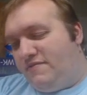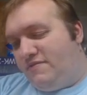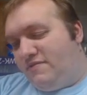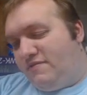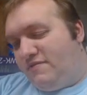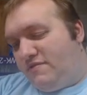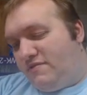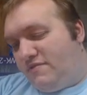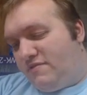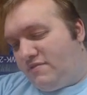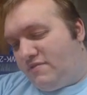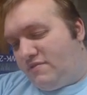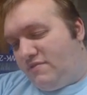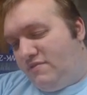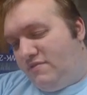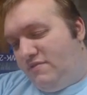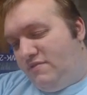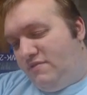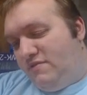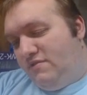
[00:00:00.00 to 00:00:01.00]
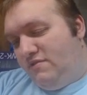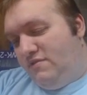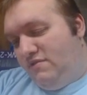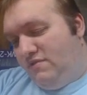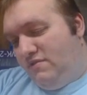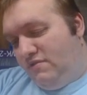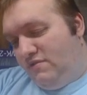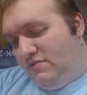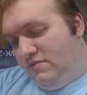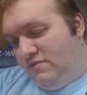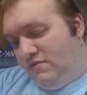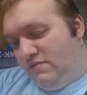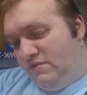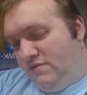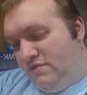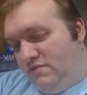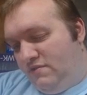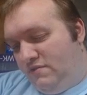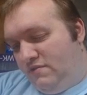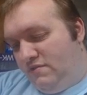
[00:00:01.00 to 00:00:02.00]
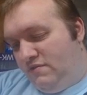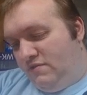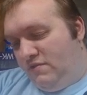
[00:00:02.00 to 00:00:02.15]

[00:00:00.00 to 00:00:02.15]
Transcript: and then we'll do.